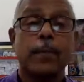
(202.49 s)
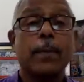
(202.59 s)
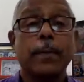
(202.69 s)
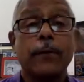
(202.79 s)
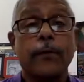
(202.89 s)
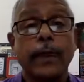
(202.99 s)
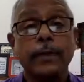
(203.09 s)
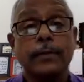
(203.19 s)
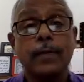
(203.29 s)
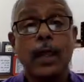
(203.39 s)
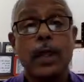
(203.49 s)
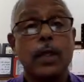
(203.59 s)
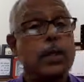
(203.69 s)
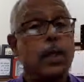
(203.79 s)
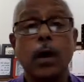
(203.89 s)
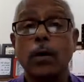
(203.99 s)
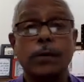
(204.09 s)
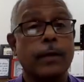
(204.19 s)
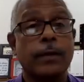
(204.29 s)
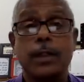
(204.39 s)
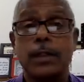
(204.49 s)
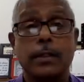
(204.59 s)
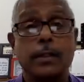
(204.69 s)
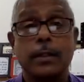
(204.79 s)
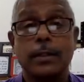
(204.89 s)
they perfect? No, they weren't.